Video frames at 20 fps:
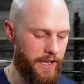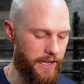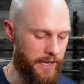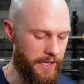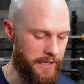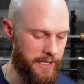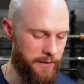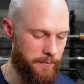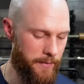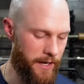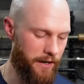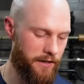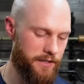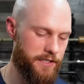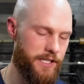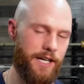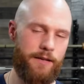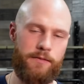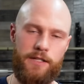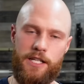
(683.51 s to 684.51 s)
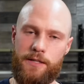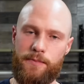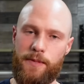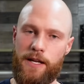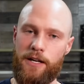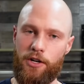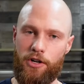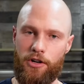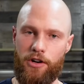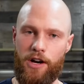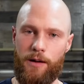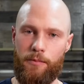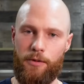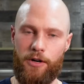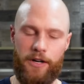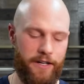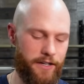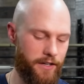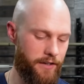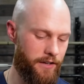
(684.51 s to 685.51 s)
and the amount of times that's been
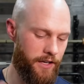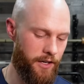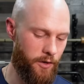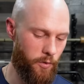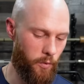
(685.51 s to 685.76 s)
corroborated